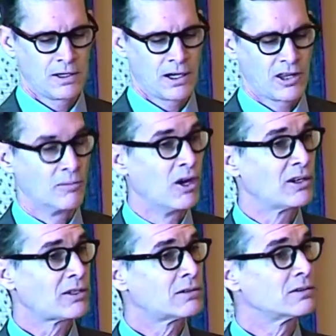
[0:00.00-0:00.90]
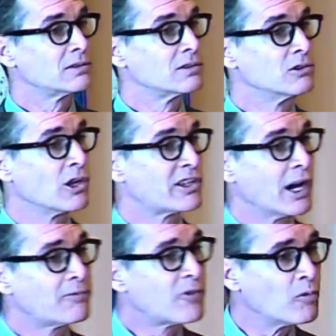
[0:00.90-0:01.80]
And the monk looked
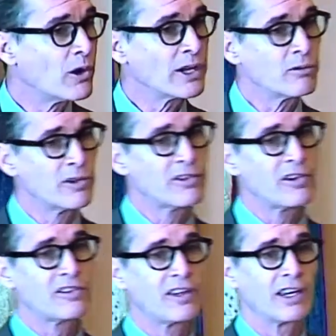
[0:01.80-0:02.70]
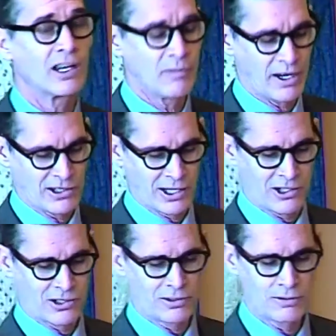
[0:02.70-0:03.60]
up from where he was sitting in
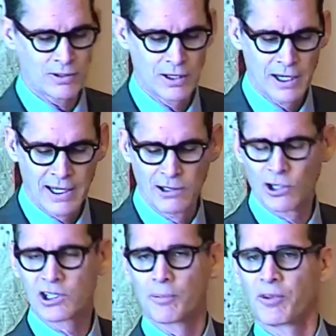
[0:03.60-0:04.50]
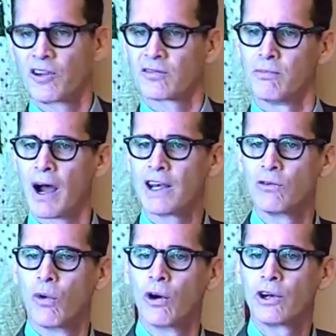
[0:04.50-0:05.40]
meditation. He looked up at this mighty
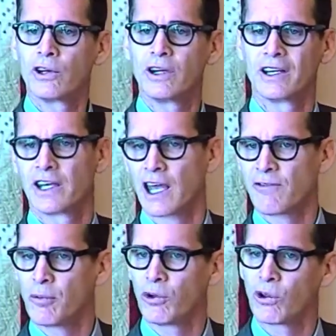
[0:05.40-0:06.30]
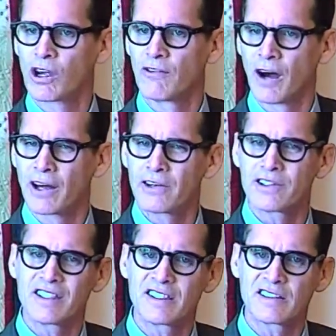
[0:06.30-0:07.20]
warrior and gave him a look of utter
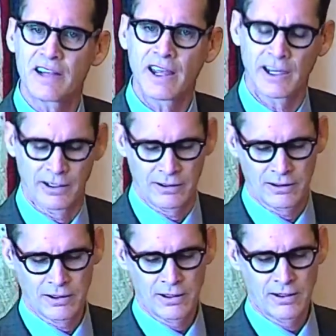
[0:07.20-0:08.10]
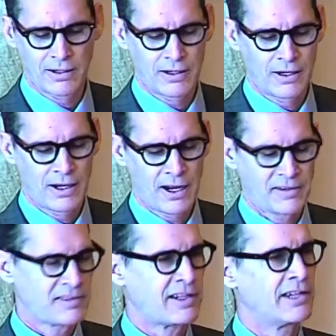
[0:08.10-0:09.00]
disdain.
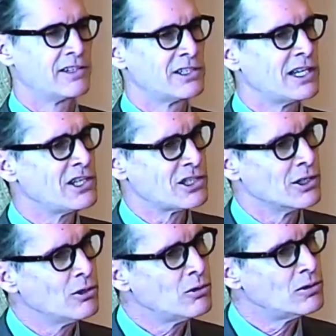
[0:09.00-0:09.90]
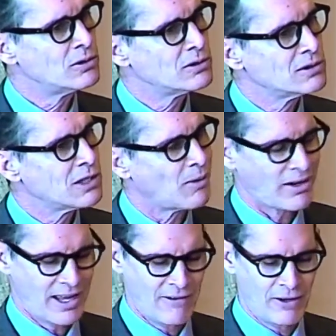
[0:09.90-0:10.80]
He said, "Teach you about
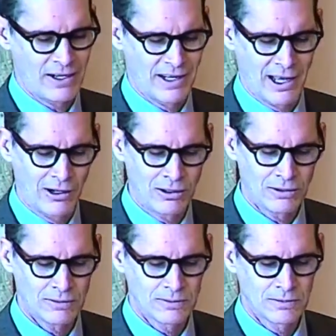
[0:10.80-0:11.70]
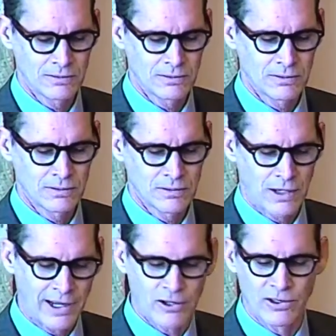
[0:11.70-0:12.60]
heaven and hell?
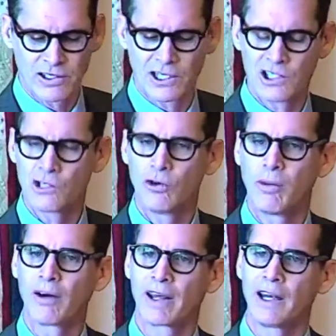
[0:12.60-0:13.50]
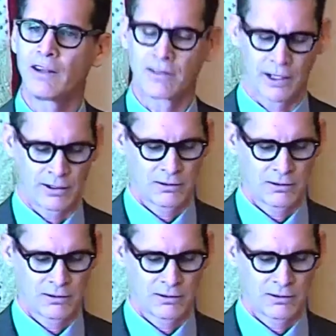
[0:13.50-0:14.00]
I couldn't teach you about anything.